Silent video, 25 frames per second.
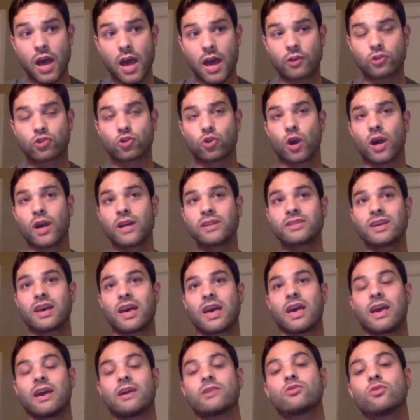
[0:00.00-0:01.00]
and trying to
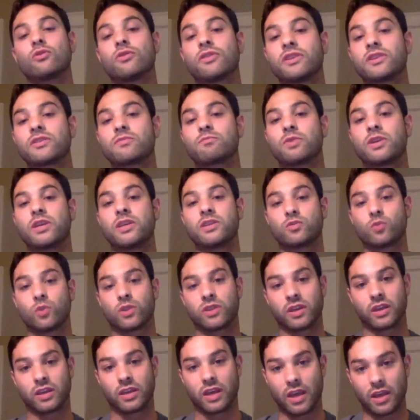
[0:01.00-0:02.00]
handle this piece with
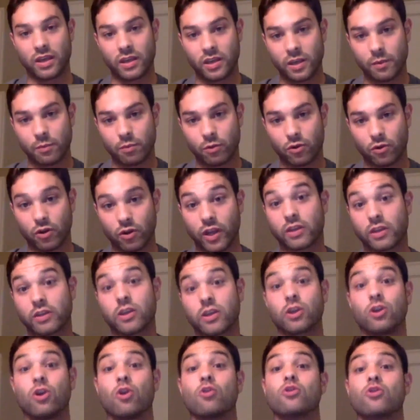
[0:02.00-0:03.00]
the gatekeeper like a
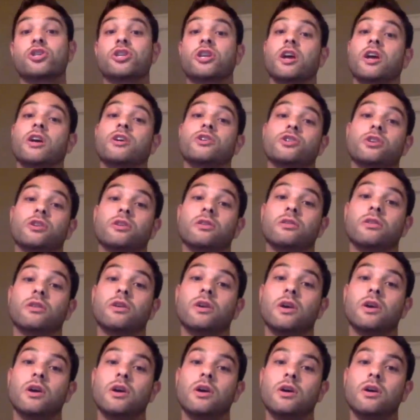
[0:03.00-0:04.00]
negotiation.
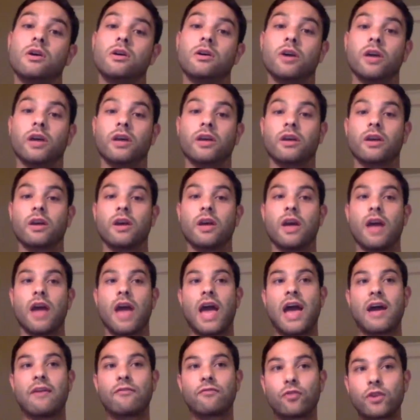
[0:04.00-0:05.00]
Like
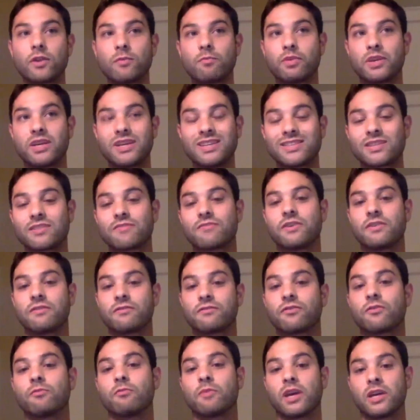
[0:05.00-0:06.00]
every piece of
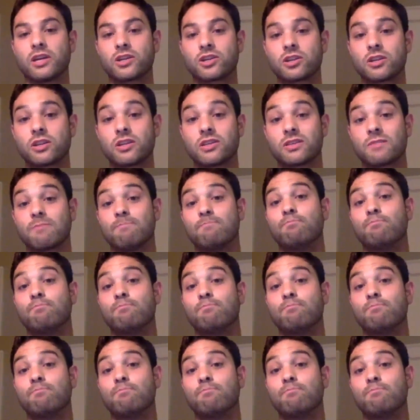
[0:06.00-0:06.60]
information is a